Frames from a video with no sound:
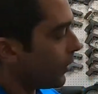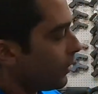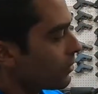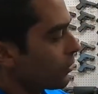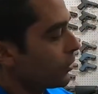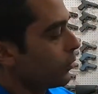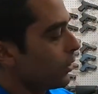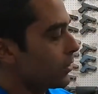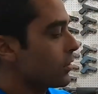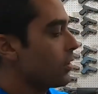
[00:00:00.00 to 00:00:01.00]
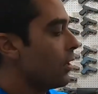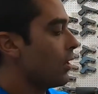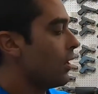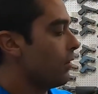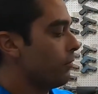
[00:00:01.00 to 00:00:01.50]
So you want to start
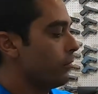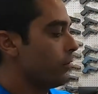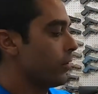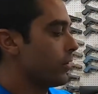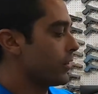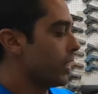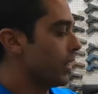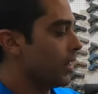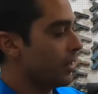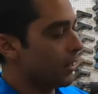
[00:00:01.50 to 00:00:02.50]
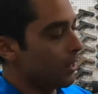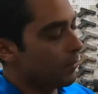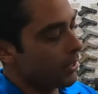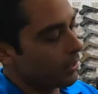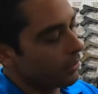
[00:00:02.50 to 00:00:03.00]
off, for your second hand to
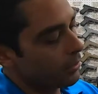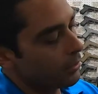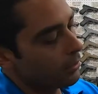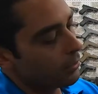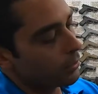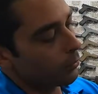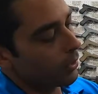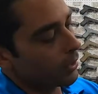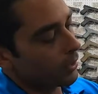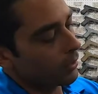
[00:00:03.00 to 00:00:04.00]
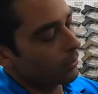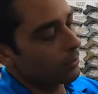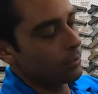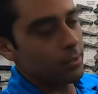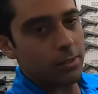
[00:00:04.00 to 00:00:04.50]
come in, you want
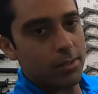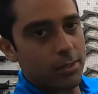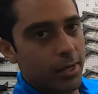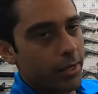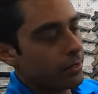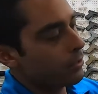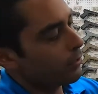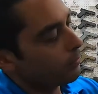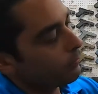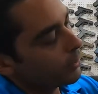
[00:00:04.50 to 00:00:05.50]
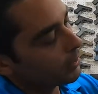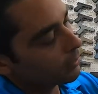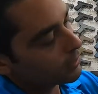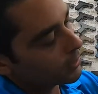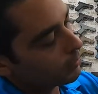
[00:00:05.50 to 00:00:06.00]
to set your
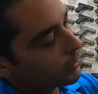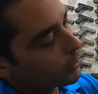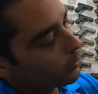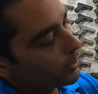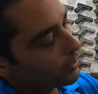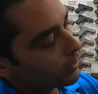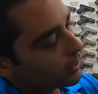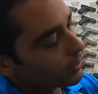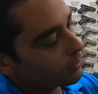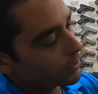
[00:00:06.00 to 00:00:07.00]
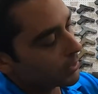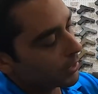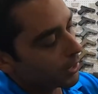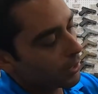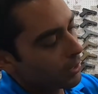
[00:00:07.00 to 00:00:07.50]
fingers in between your knuckles
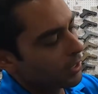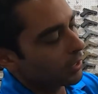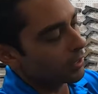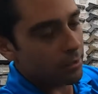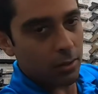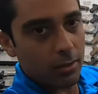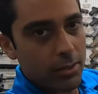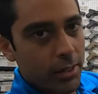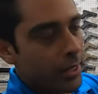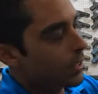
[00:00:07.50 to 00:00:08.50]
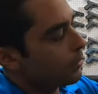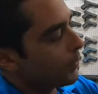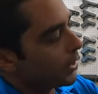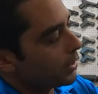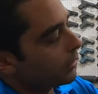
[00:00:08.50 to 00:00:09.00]
there, and that's called setting the
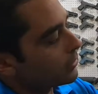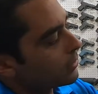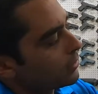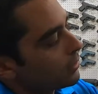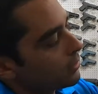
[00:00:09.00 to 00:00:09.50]
pins.